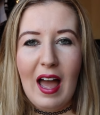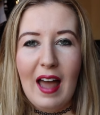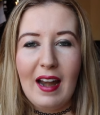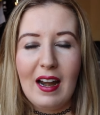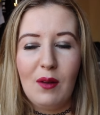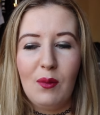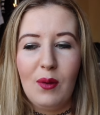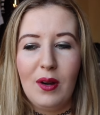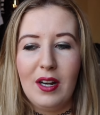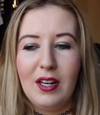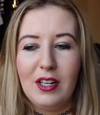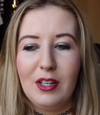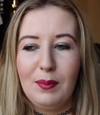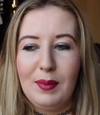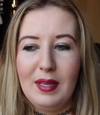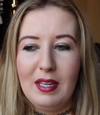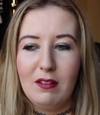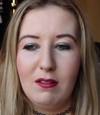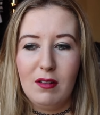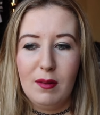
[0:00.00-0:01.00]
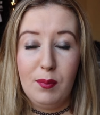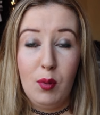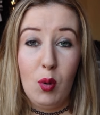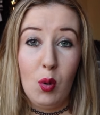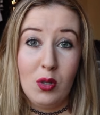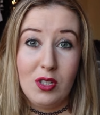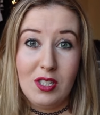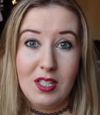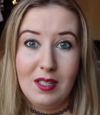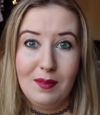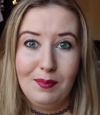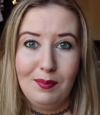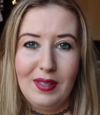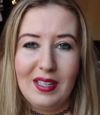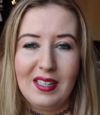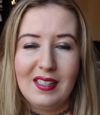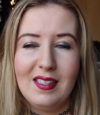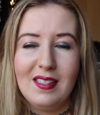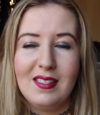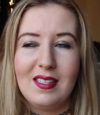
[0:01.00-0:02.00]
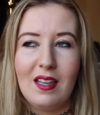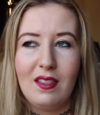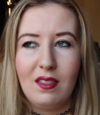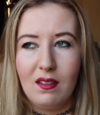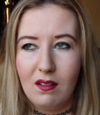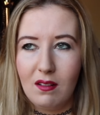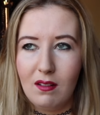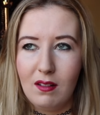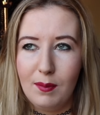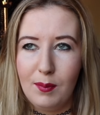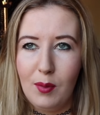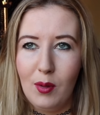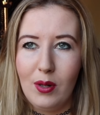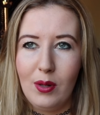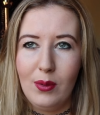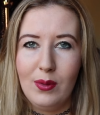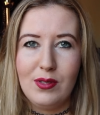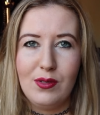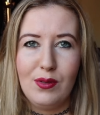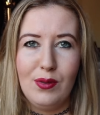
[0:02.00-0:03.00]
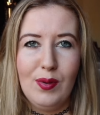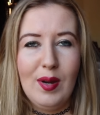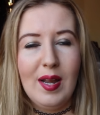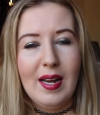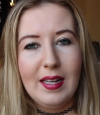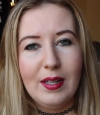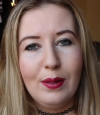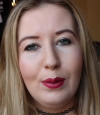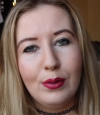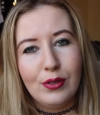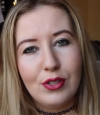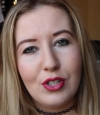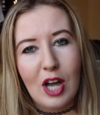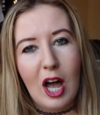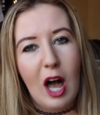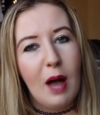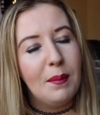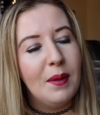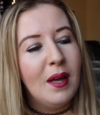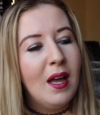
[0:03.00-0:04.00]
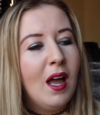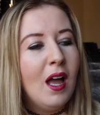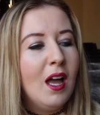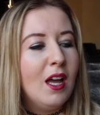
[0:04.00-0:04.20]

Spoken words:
And I wanted to be a reporter because I thought a reporter was a really cool job.